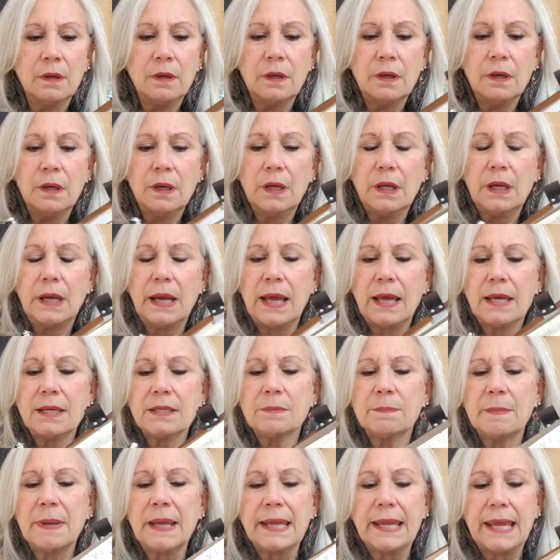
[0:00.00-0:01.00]
it has
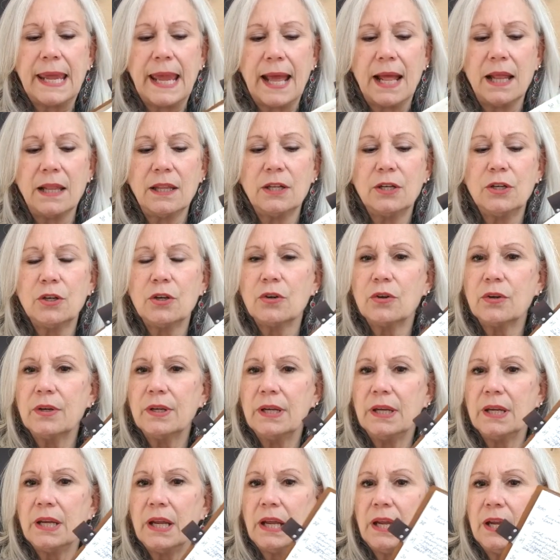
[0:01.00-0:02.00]
my calendar in
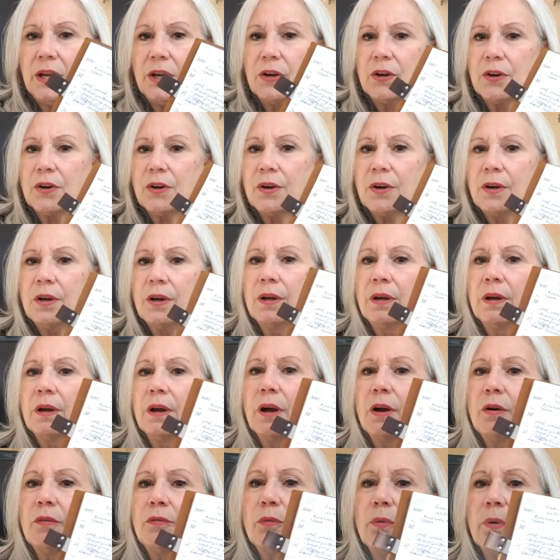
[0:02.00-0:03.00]
here
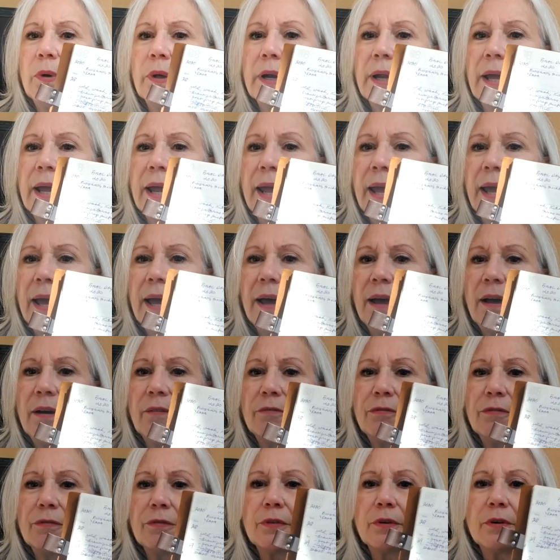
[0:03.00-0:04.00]
of what I have
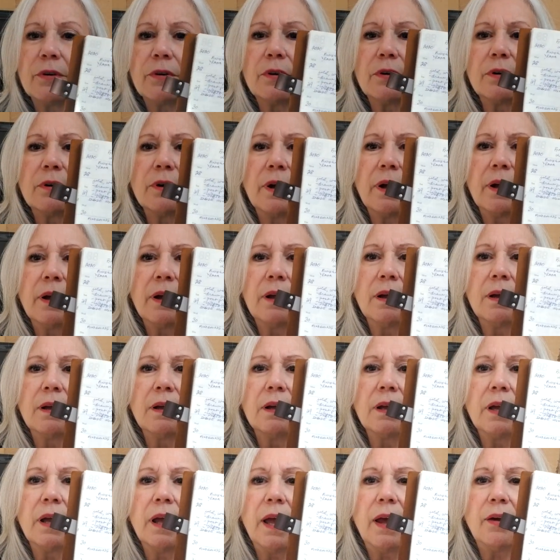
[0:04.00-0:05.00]
for
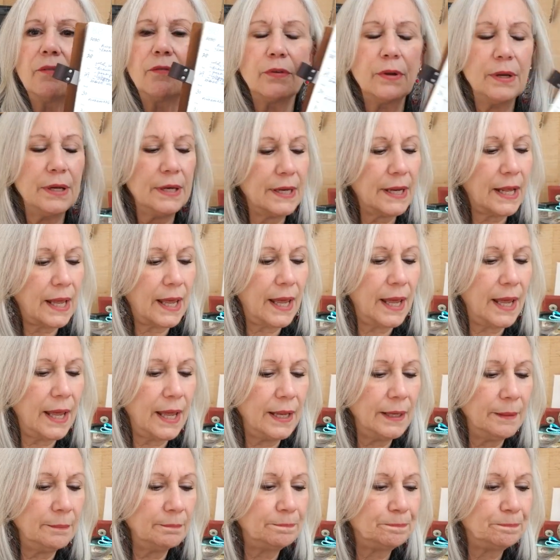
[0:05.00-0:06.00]
every day,